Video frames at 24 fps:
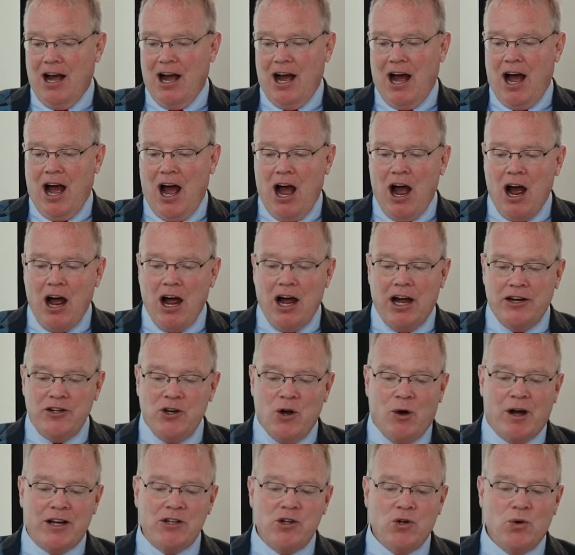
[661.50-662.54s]
I
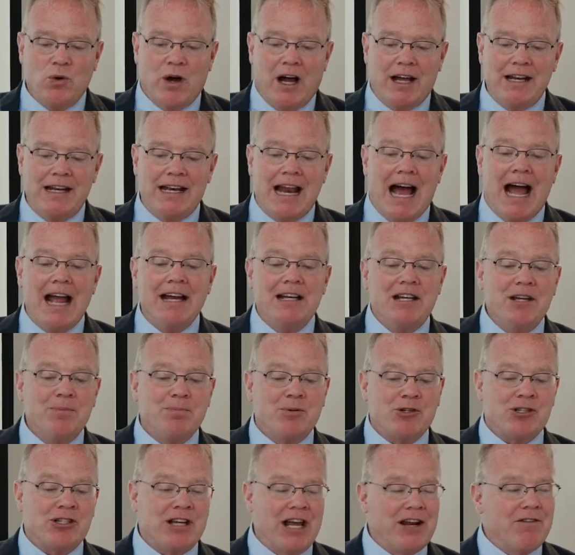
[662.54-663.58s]
do a
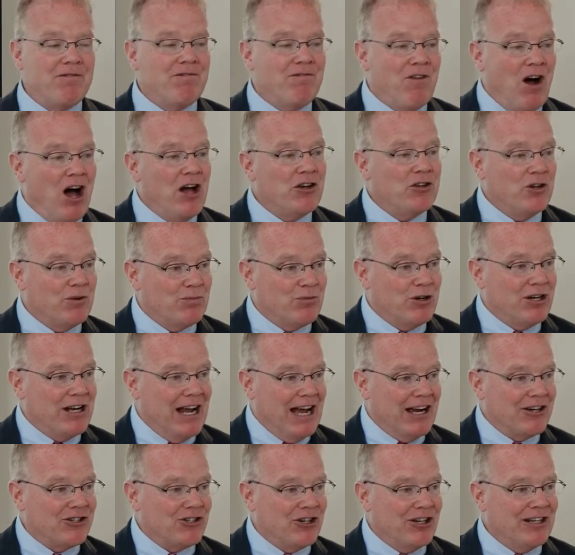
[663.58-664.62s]
90% volume
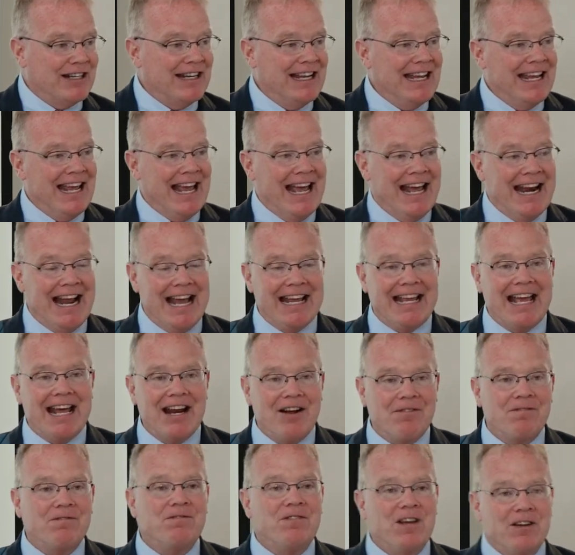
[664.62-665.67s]
reduction and I get
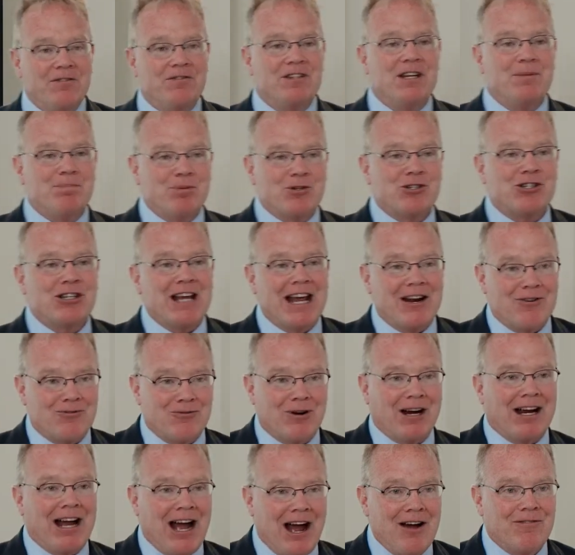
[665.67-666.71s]
a 50%
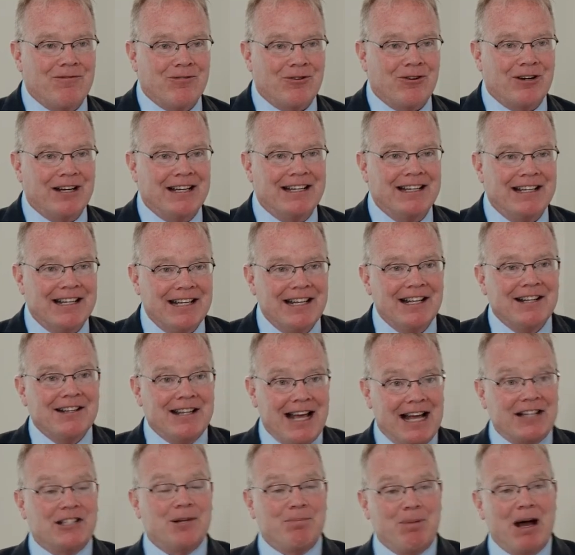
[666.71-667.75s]
recovery.
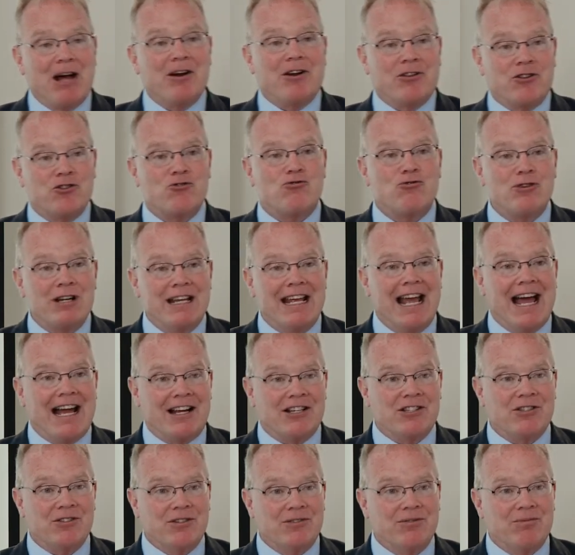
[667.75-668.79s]
That's about a
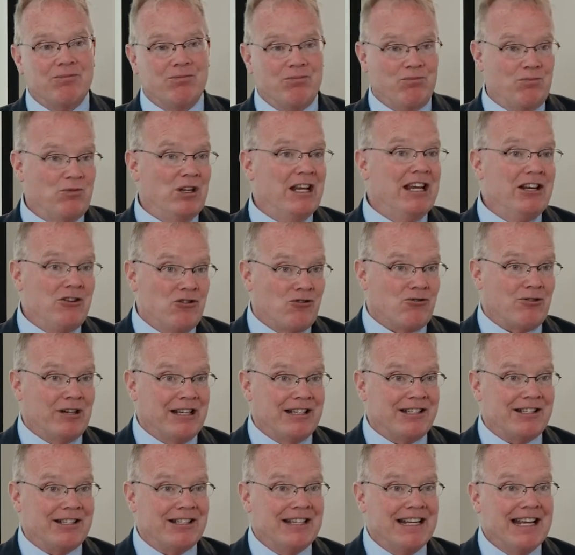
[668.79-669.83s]
3x
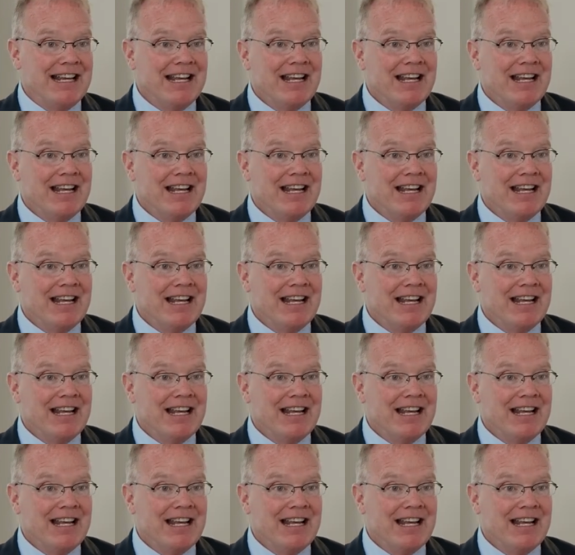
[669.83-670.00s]
increase.